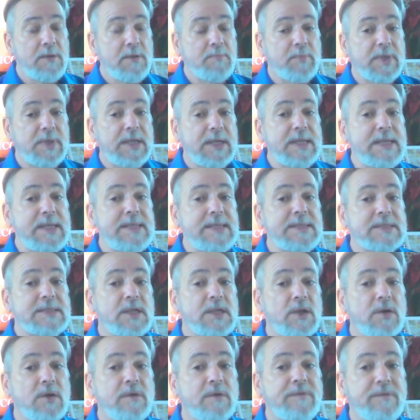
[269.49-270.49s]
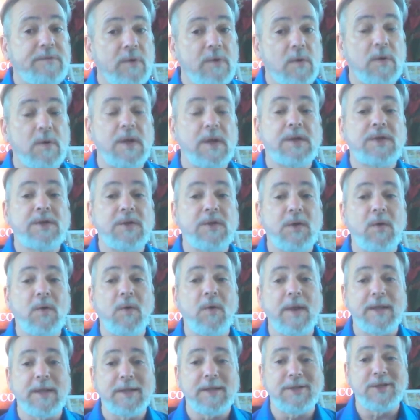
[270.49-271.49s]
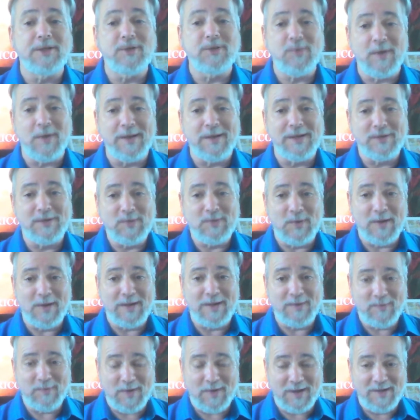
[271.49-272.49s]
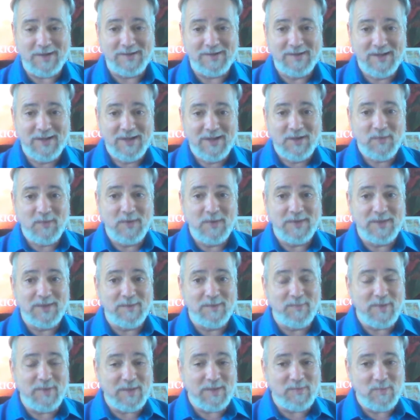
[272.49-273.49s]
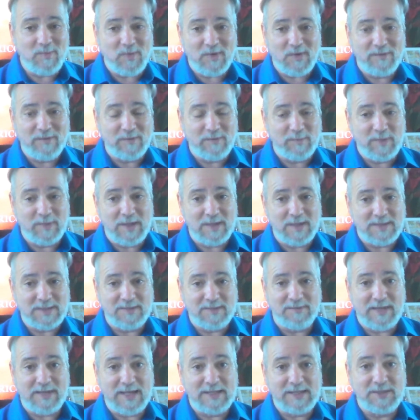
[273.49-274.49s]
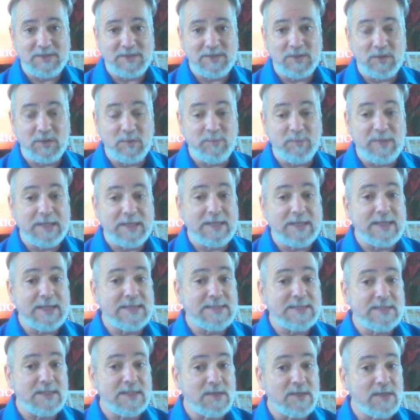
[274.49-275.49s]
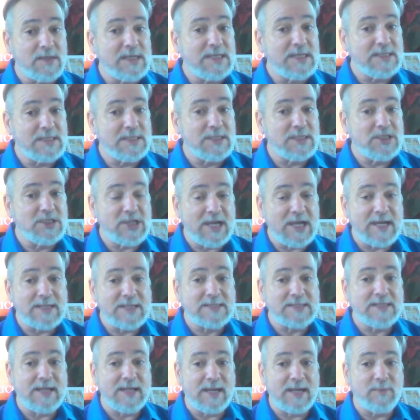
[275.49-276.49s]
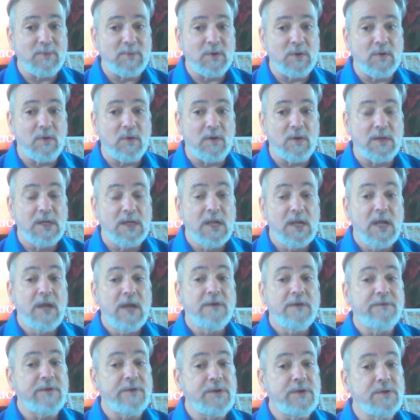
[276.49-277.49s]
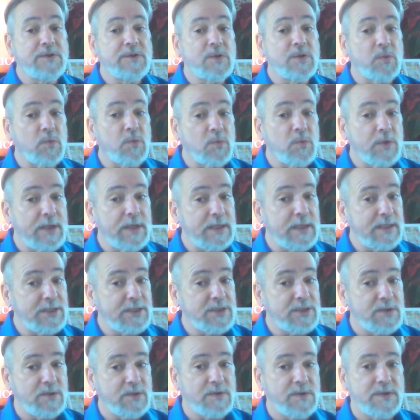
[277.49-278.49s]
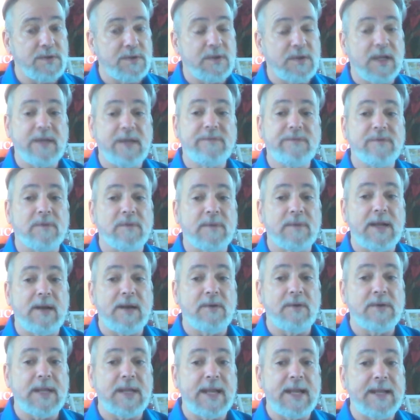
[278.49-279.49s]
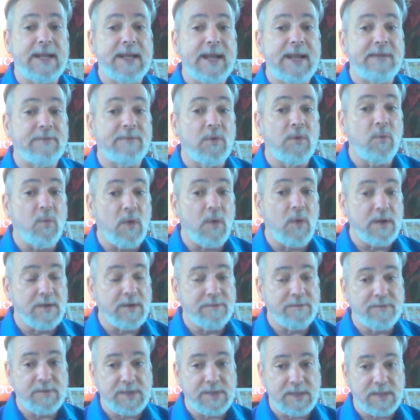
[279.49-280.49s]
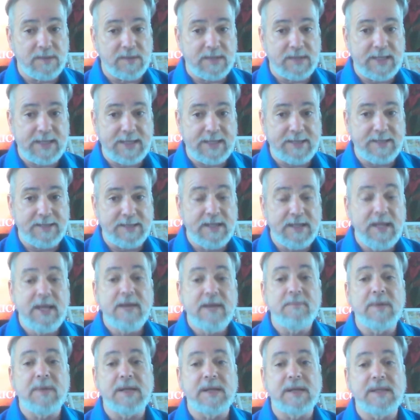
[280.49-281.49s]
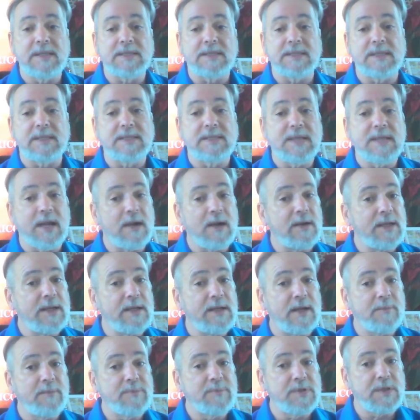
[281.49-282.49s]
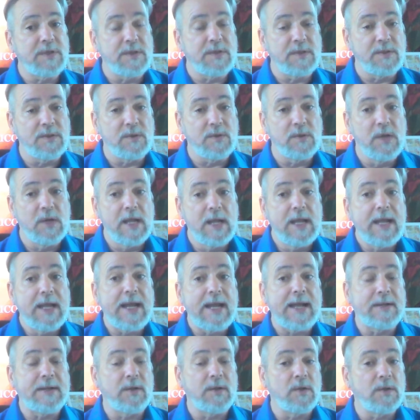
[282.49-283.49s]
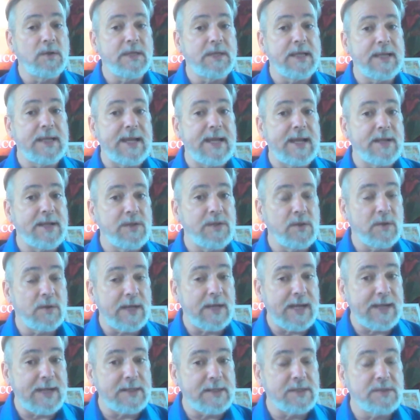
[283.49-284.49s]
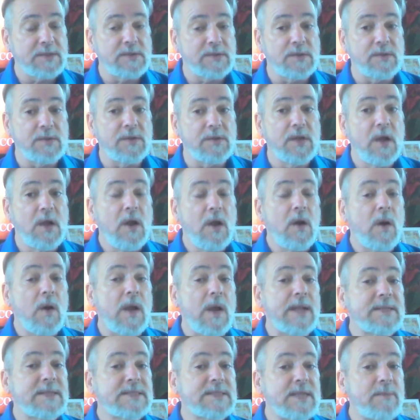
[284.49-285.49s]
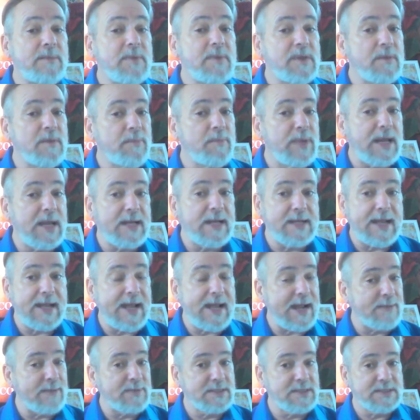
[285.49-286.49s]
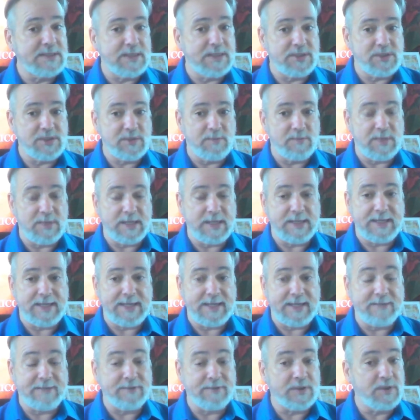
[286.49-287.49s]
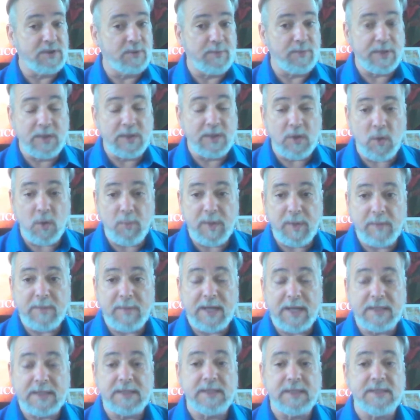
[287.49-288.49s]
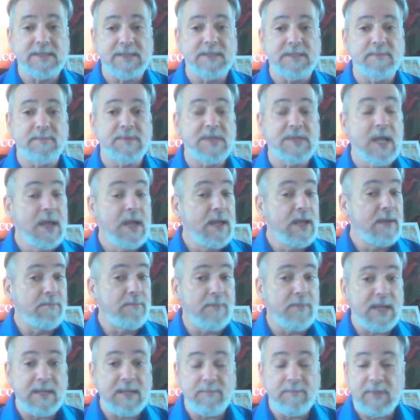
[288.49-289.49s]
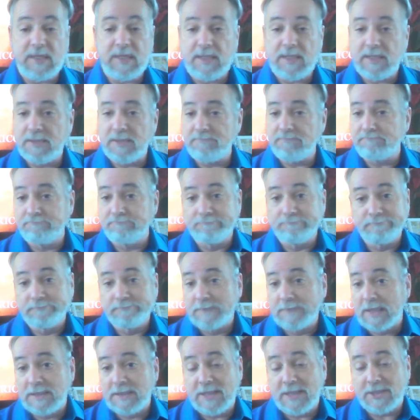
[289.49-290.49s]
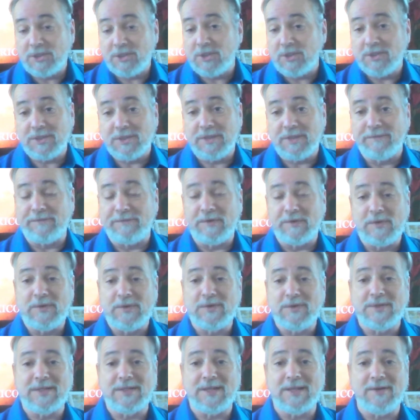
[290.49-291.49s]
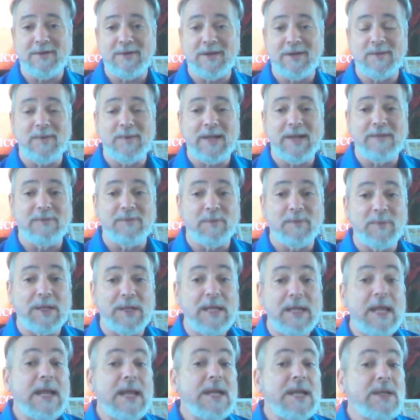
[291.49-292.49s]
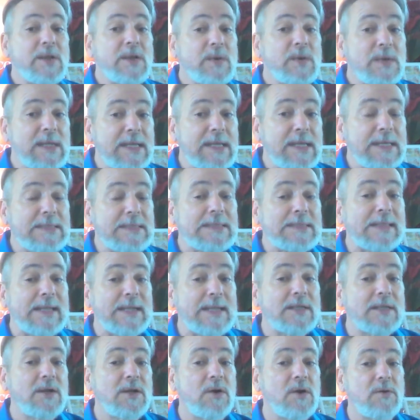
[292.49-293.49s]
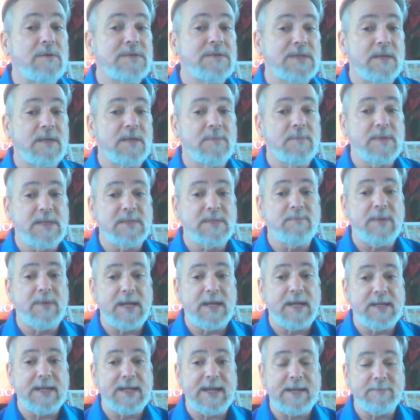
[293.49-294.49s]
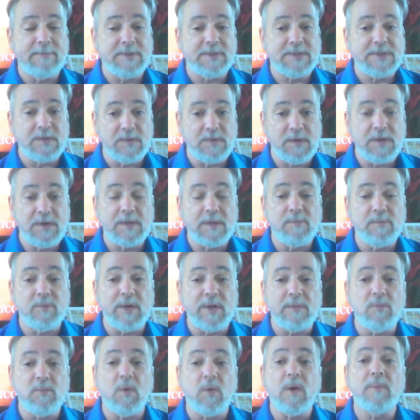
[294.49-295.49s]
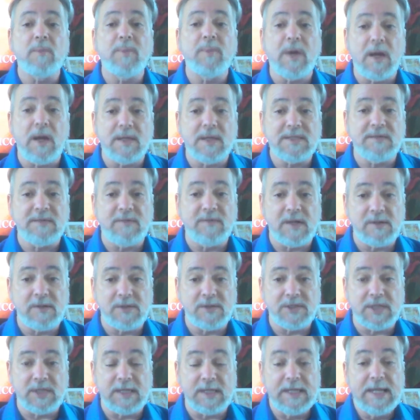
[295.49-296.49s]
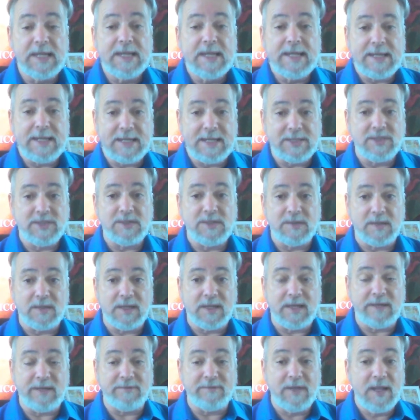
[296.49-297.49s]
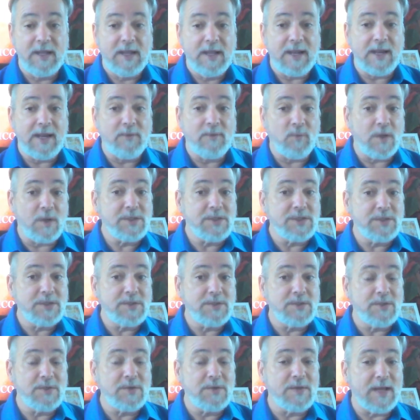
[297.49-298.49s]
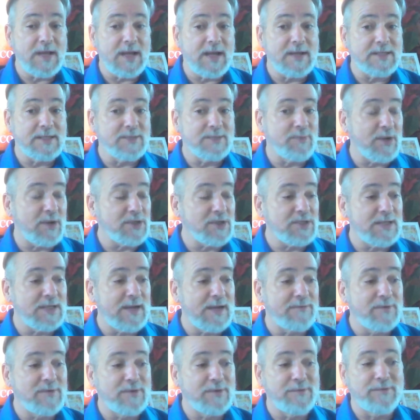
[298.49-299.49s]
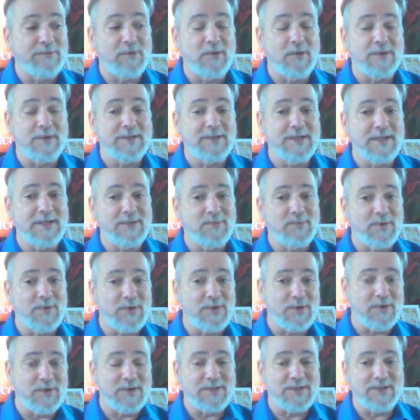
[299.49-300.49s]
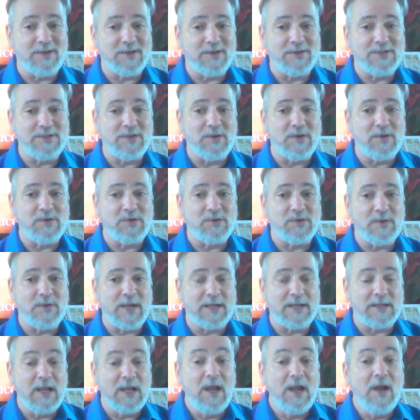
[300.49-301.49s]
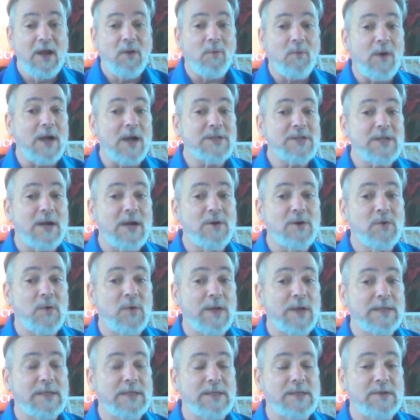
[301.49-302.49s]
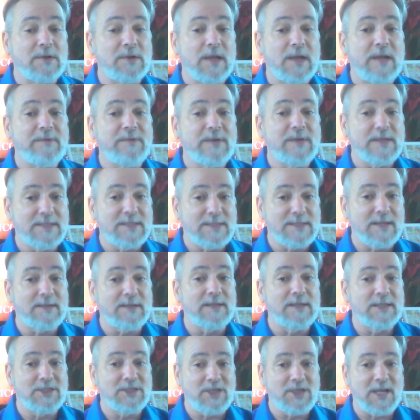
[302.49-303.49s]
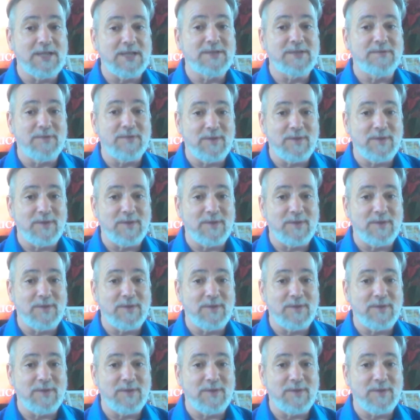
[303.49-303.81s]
Please look forward to going into 2021 with a bit more of a positive attitude, because there is the chance, Capricorn, for you to really turn your life around and have a wonderful year ahead. But it is entirely up to you at looking at your attitude and some of the bad habits that you might have. It could be coping mechanisms, maybe addictions to food or cigarette or whatever, but you need to let go of some of these bad habits so you can bring more positive energy into your life. And once you do that, especially after the 14th, when Uranus starts to go direct, watch how quickly your life can suddenly change for the